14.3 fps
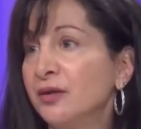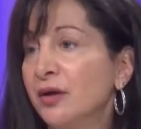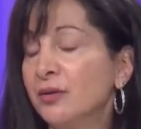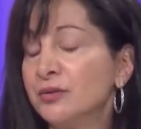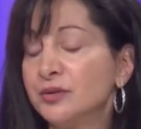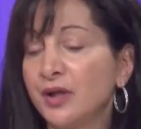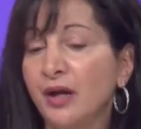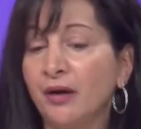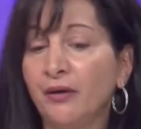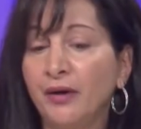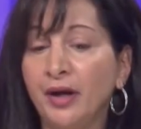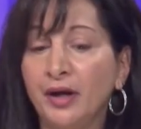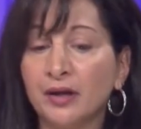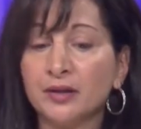in those
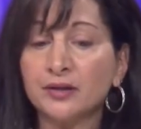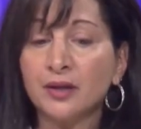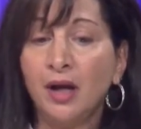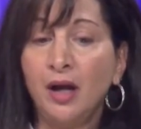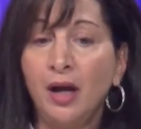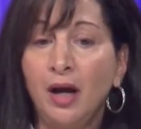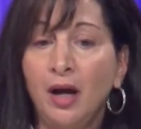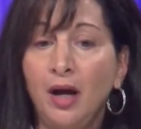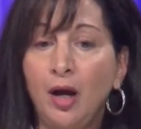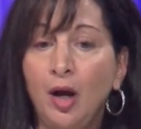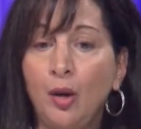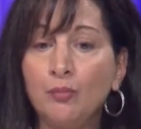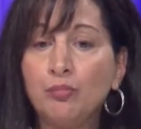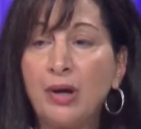areas.
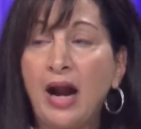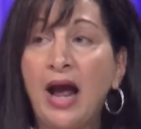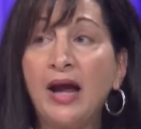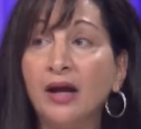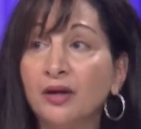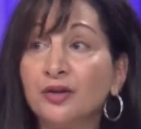Um, but I